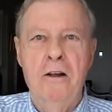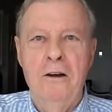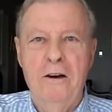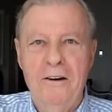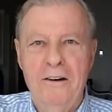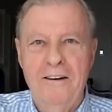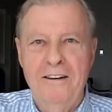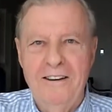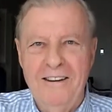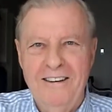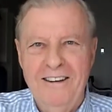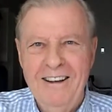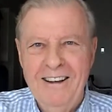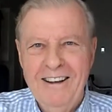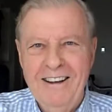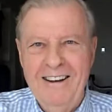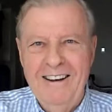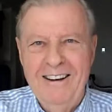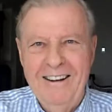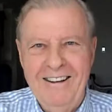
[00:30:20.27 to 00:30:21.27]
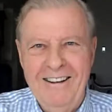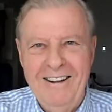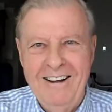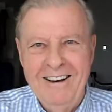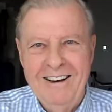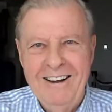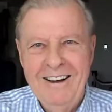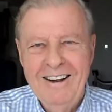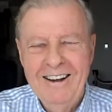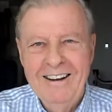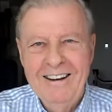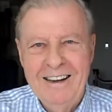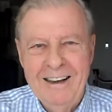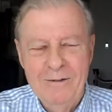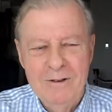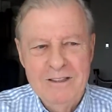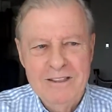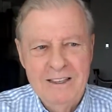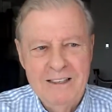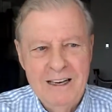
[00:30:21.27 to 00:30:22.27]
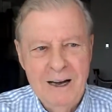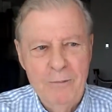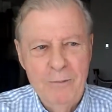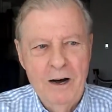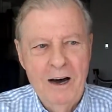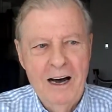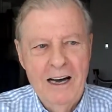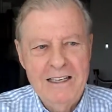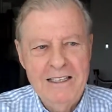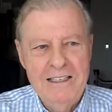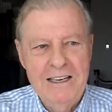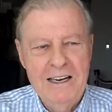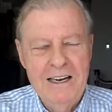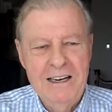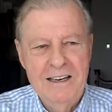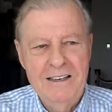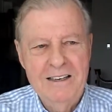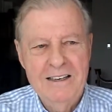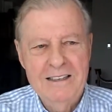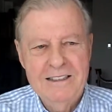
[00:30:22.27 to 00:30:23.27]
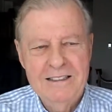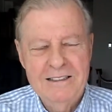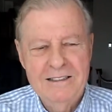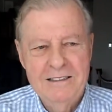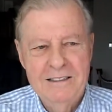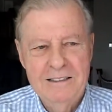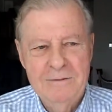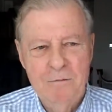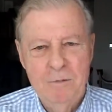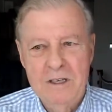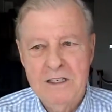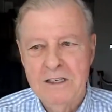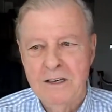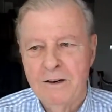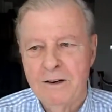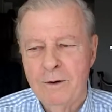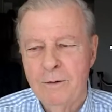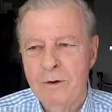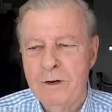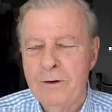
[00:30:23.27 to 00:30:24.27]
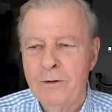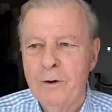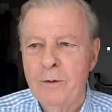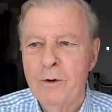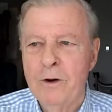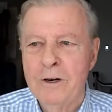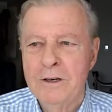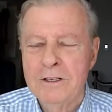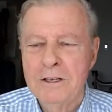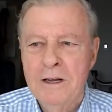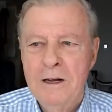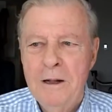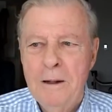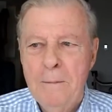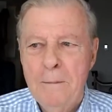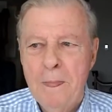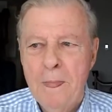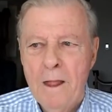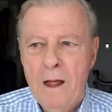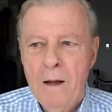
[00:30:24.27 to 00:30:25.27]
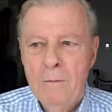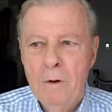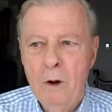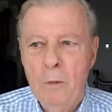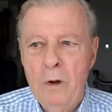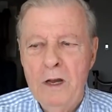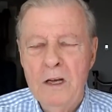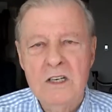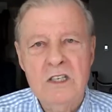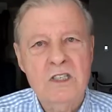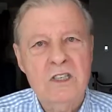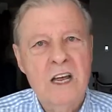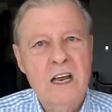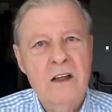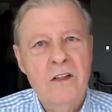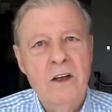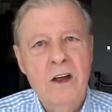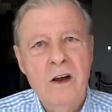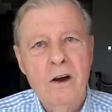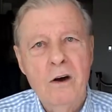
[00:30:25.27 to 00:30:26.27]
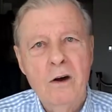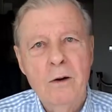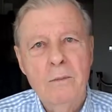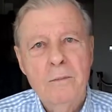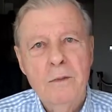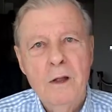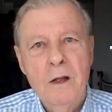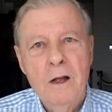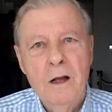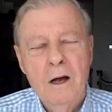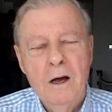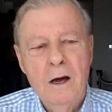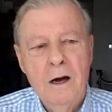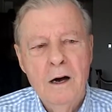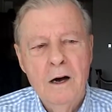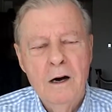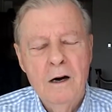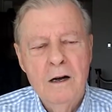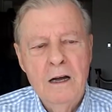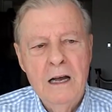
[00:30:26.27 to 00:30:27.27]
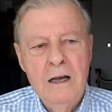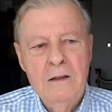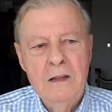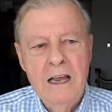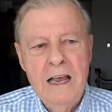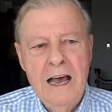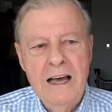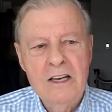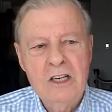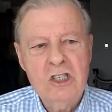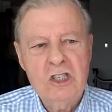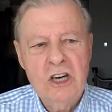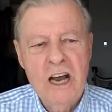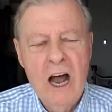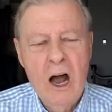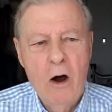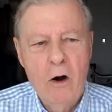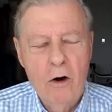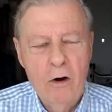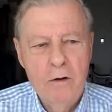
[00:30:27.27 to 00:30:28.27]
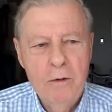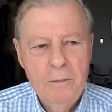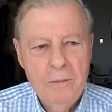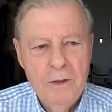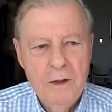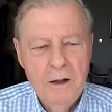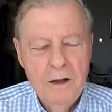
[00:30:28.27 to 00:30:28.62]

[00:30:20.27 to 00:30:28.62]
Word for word: you know, and they'd give us a cup of hot tea and this, this biscuit or whatever it was. But we could stay there, mm-hmm. uh, and they had a shower